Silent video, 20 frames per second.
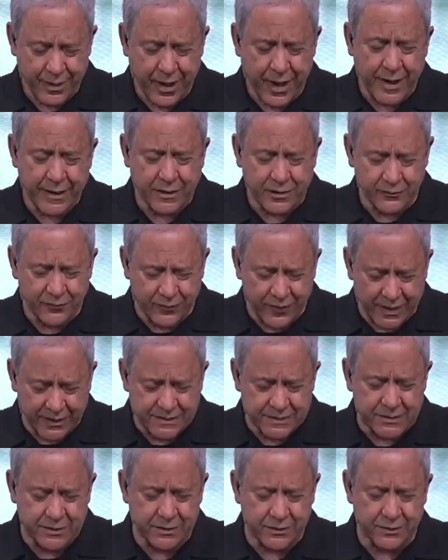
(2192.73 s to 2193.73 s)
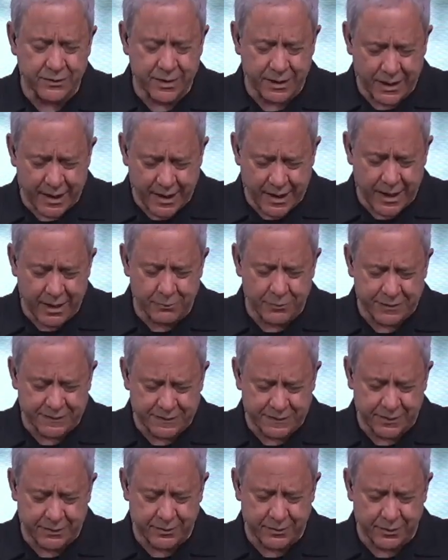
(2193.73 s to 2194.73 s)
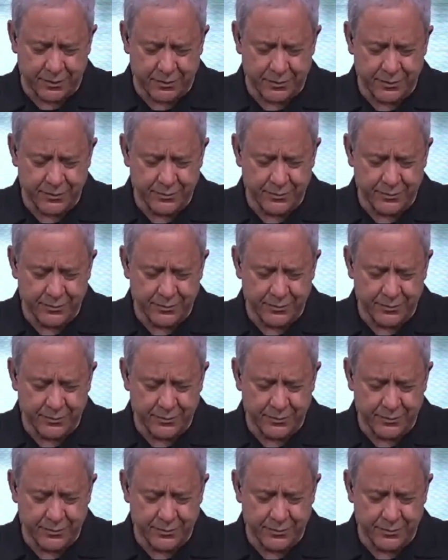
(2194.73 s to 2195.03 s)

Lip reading: I confess to you that I am a sinner.